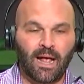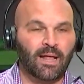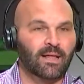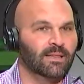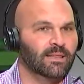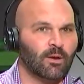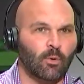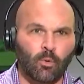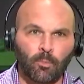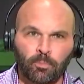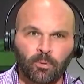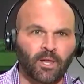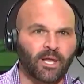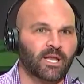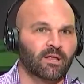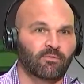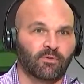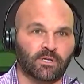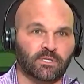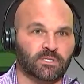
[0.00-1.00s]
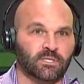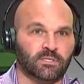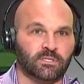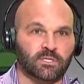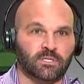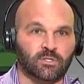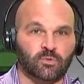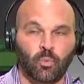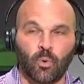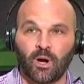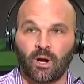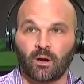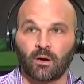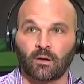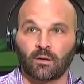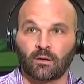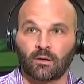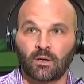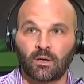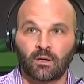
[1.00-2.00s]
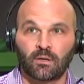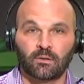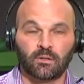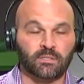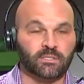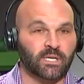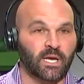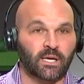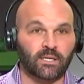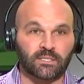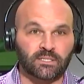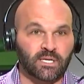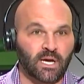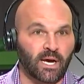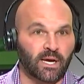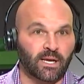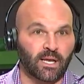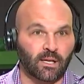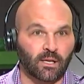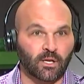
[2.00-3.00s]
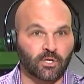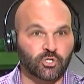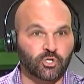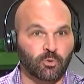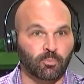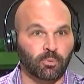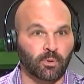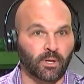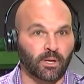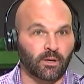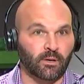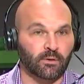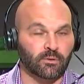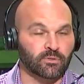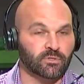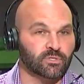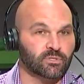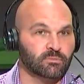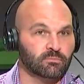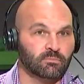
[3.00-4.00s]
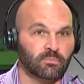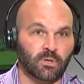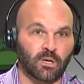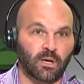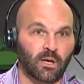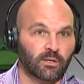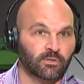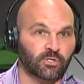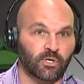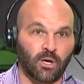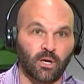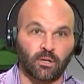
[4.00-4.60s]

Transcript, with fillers: There were plenty of instances where the Saints signed L S U players to